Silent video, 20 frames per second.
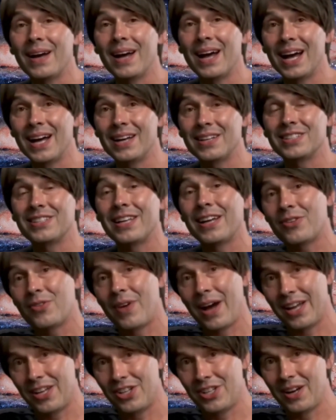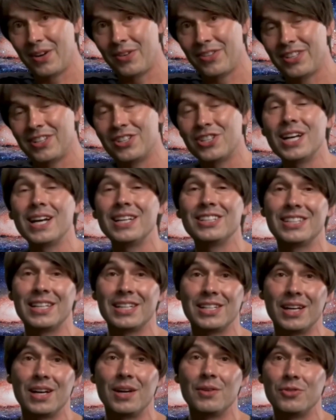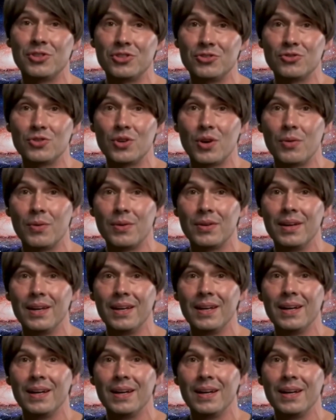Atlas's ratio suggests it comes from